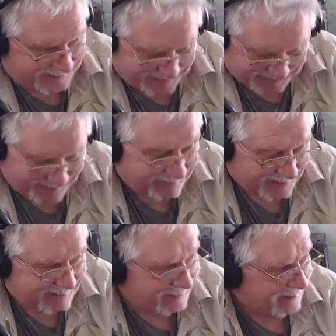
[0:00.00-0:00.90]

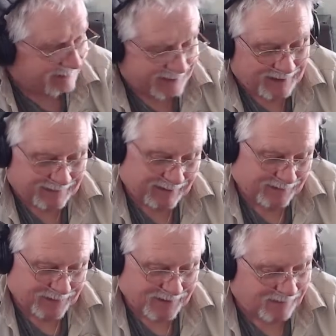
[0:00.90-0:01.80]
Okay. All
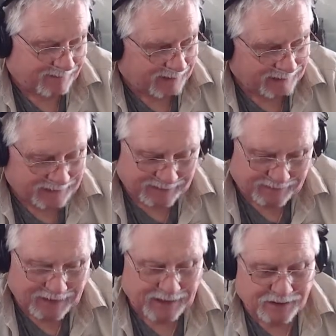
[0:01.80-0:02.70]

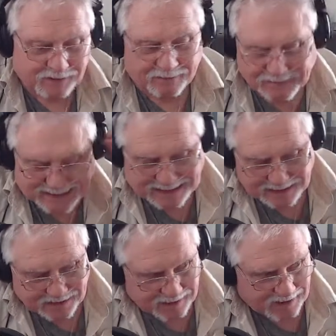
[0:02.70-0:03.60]
right.
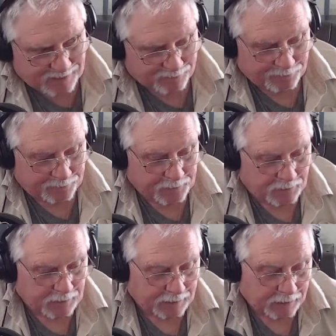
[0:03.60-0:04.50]
Shut up.
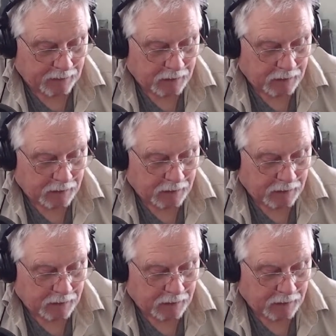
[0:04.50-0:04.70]
Okay.